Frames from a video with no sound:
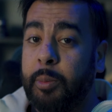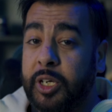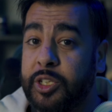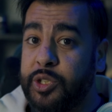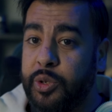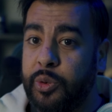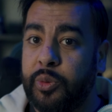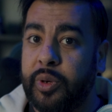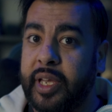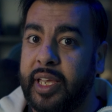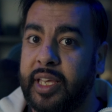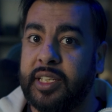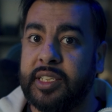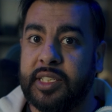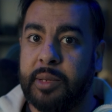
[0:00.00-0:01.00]
2
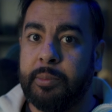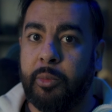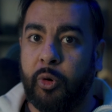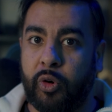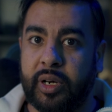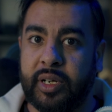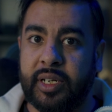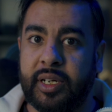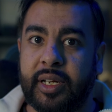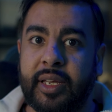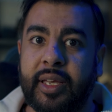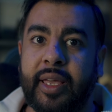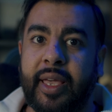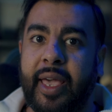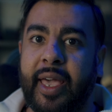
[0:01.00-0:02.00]
is important,
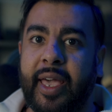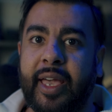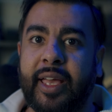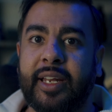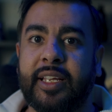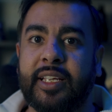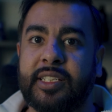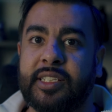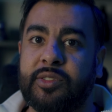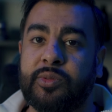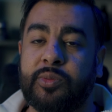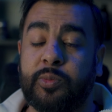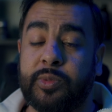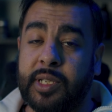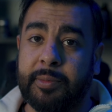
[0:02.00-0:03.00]
and
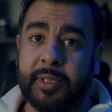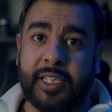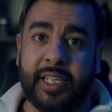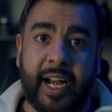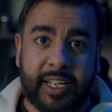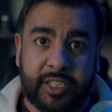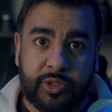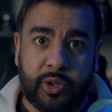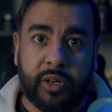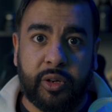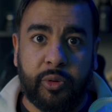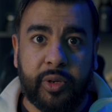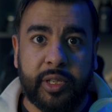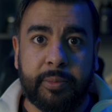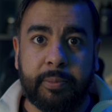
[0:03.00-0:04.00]
it's something that I
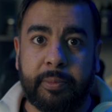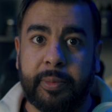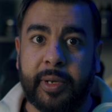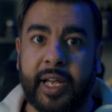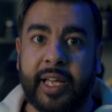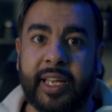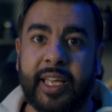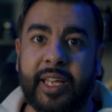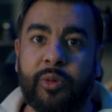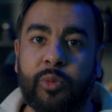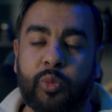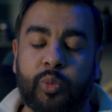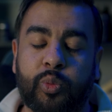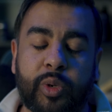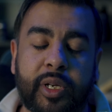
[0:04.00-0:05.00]
struggle with, but it
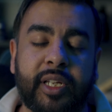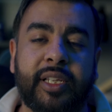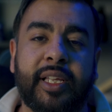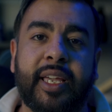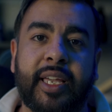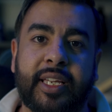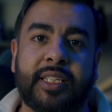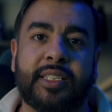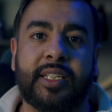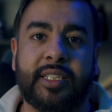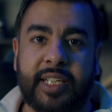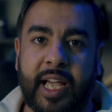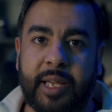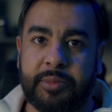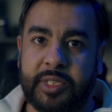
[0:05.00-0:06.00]
really is a
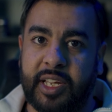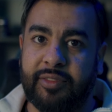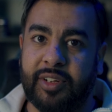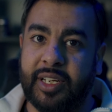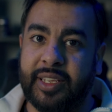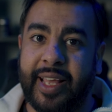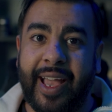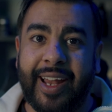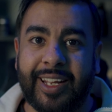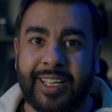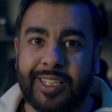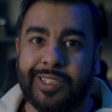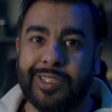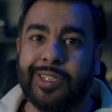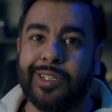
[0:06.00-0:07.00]
time saver, and that
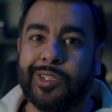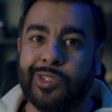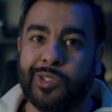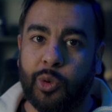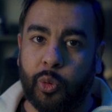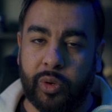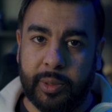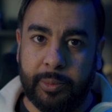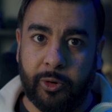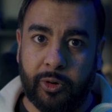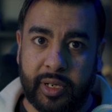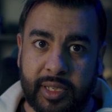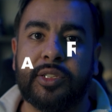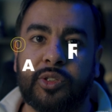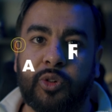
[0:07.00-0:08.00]
is
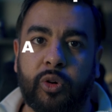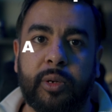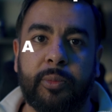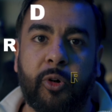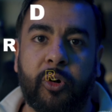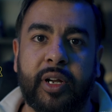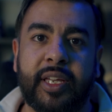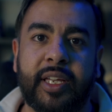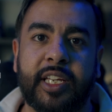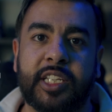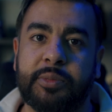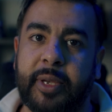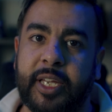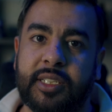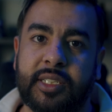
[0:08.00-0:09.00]
storyboarding. Storyboarding is
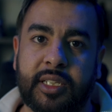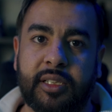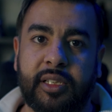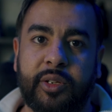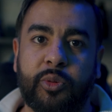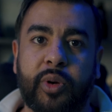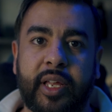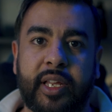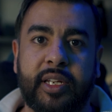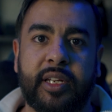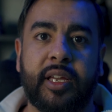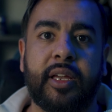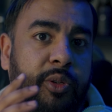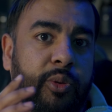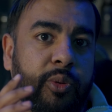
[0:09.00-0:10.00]
basically when
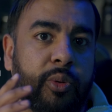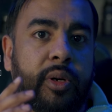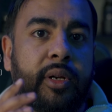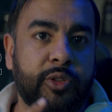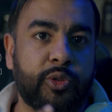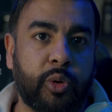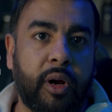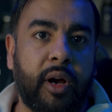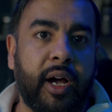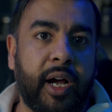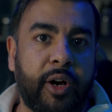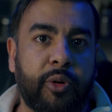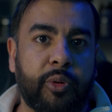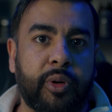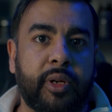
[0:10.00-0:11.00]
you draw
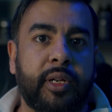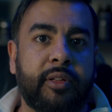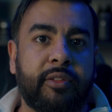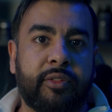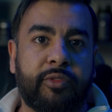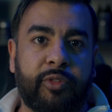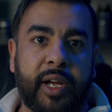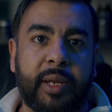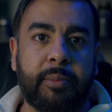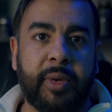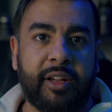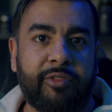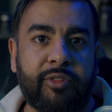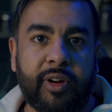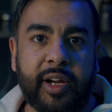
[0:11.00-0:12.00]
out frame
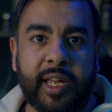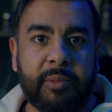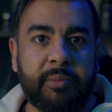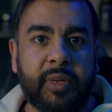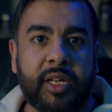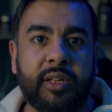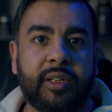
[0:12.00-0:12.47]
by frame